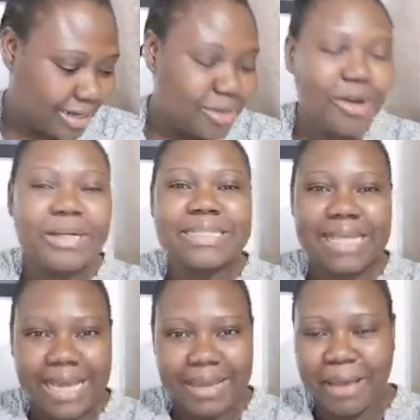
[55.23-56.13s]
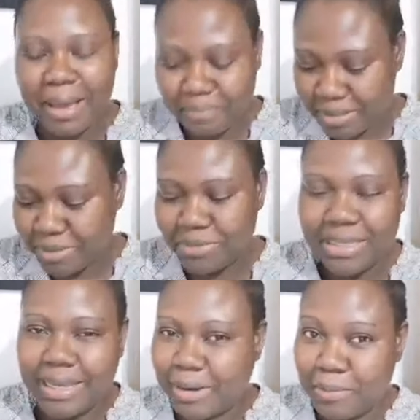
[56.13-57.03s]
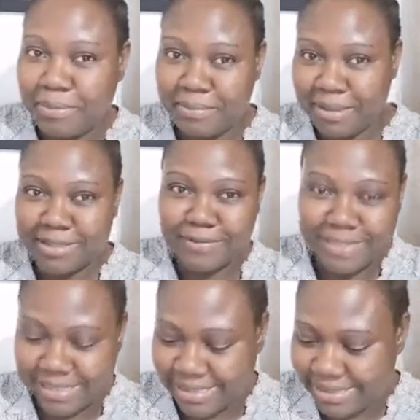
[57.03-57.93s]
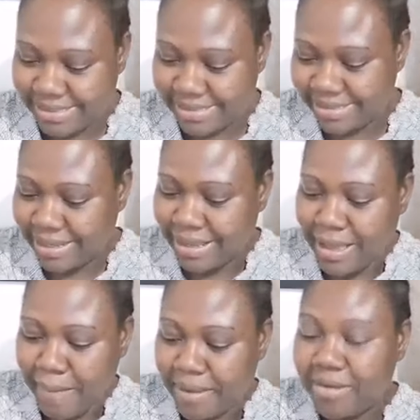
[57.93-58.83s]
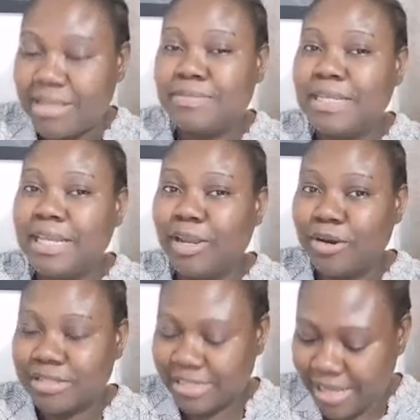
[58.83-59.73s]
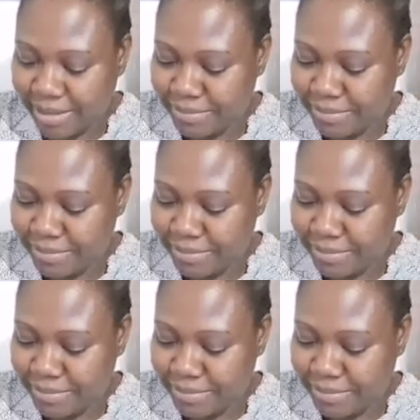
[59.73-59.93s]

Long time. Happy New Year. Compliment of the season. Because it's been a long time,